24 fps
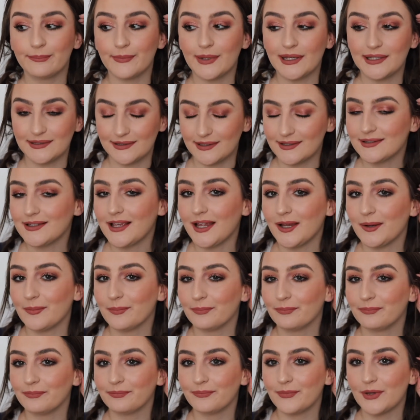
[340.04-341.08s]
is the
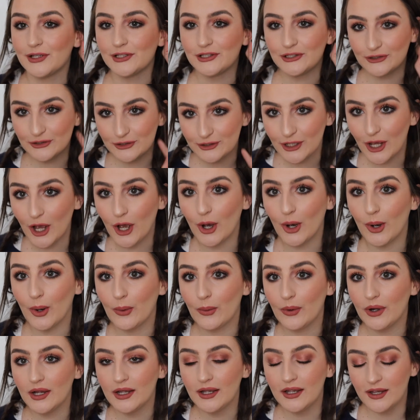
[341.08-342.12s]
same.
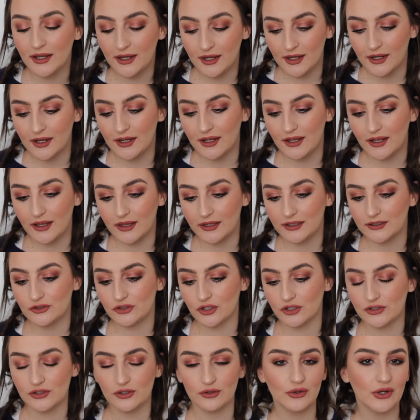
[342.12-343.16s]
So
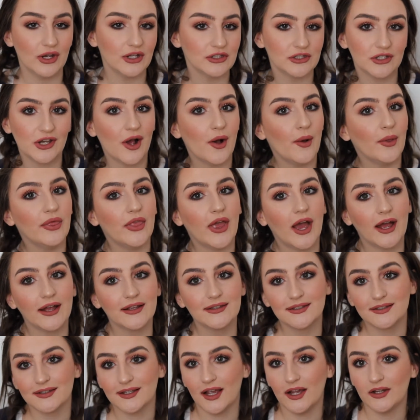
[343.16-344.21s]
just so you guys know,
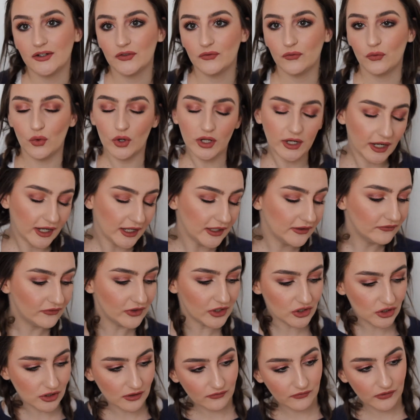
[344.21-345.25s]
that's kind of what I
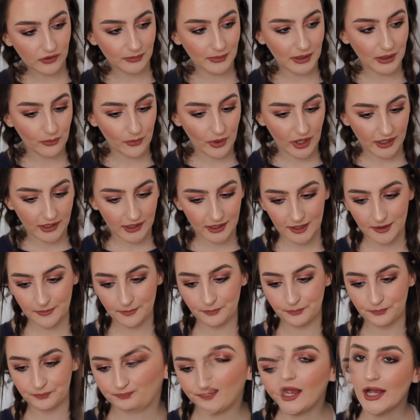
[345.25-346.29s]
envision for my wedding.
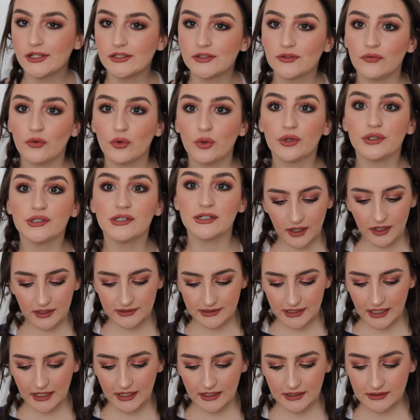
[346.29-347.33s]
As for a
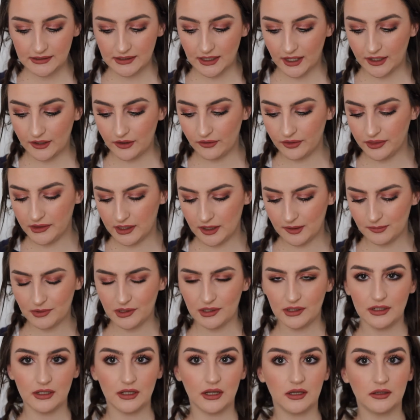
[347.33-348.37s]
date, I don't think I'm
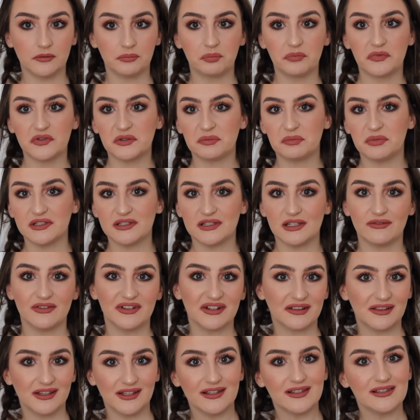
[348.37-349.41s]
gonna
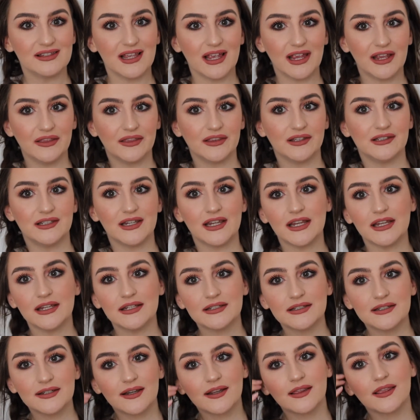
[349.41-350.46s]
specifically say the
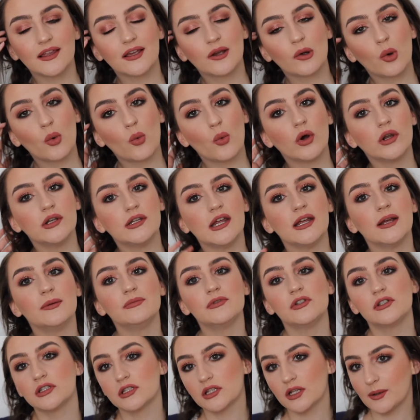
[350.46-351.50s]
date. I think one day I'm
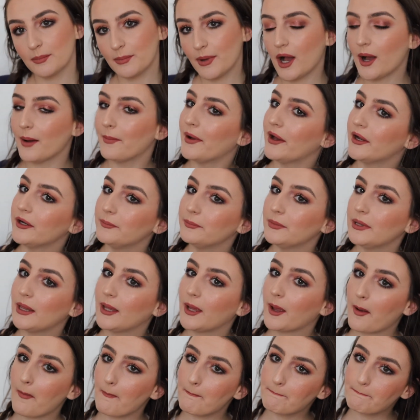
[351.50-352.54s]
just gonna pop out and be
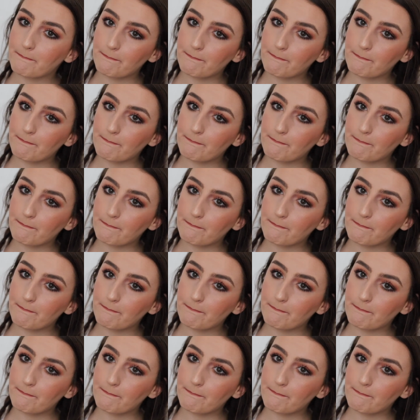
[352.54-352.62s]
like,